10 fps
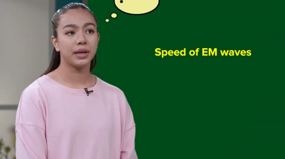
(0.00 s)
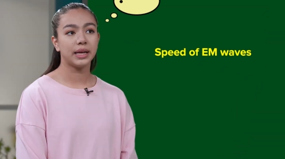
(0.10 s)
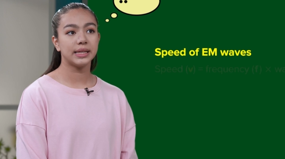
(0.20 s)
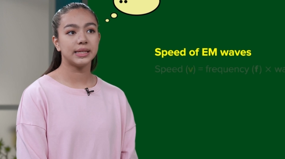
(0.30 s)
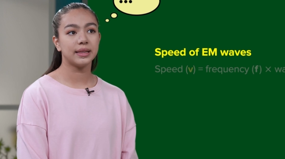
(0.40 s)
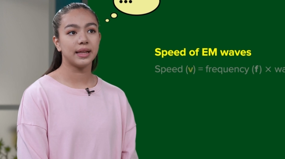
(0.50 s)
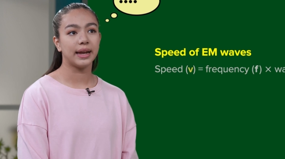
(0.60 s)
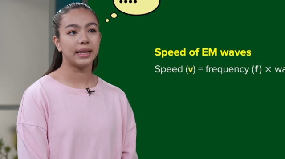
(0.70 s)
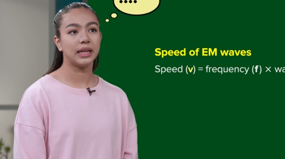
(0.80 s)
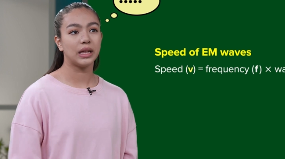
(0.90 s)
Isn't
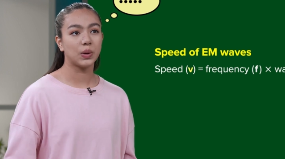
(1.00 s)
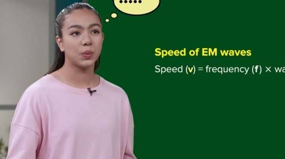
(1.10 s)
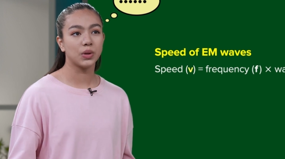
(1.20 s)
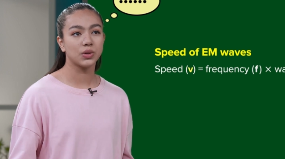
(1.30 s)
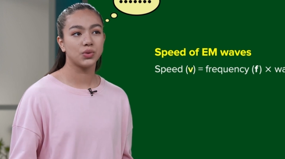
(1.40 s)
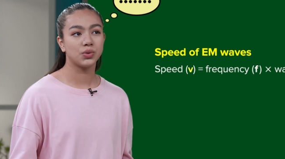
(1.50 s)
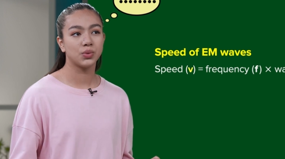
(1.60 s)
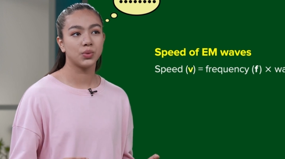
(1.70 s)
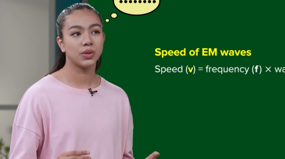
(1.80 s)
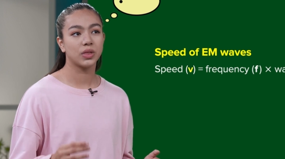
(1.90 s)
that equal
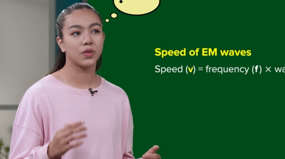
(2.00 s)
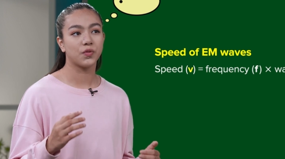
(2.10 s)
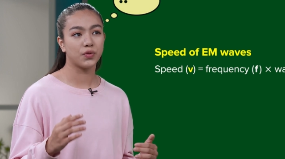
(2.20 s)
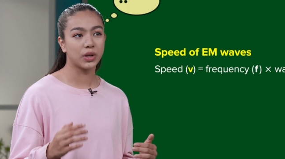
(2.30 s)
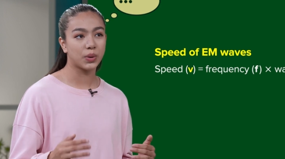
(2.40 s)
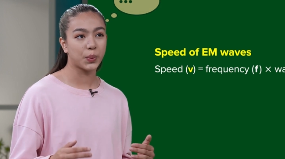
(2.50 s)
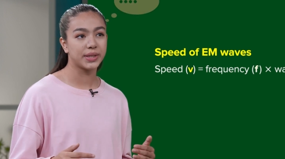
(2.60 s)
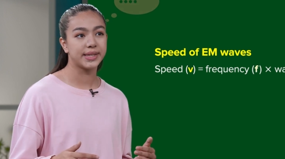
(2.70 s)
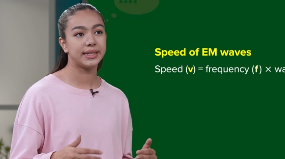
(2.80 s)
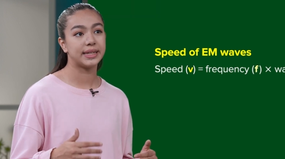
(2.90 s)
to the
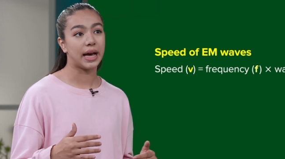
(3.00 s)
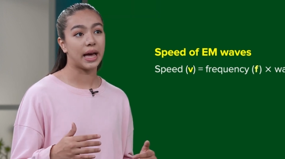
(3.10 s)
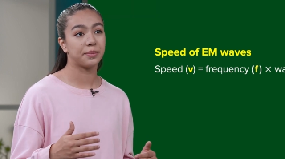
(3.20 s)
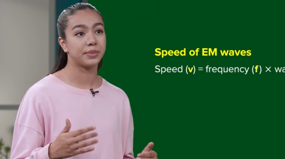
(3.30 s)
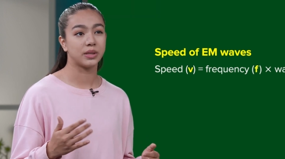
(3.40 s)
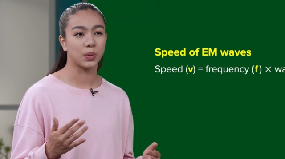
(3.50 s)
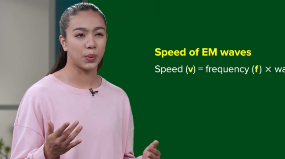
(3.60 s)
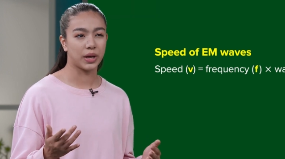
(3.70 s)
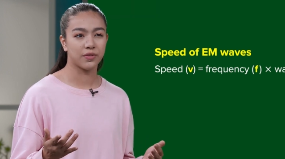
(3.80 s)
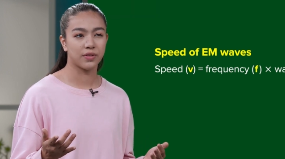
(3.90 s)
frequency times the
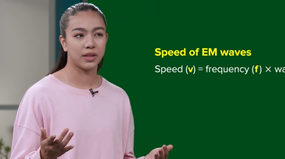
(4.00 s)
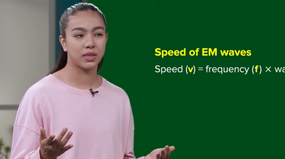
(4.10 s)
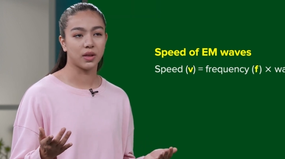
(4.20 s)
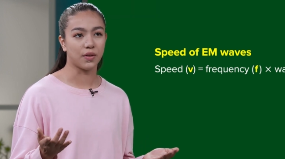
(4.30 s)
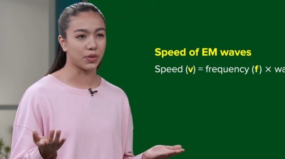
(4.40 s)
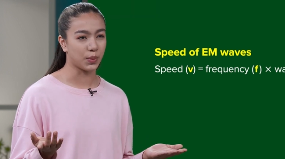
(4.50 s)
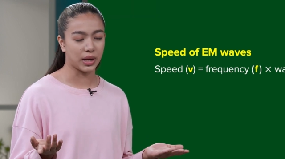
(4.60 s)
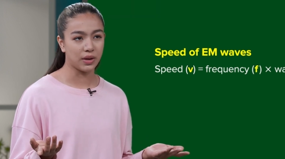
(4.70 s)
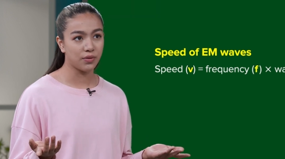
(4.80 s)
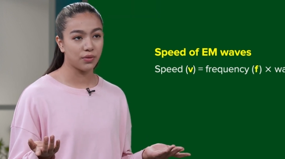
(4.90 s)
wavelength of the
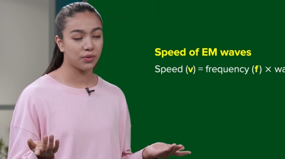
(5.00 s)
wave?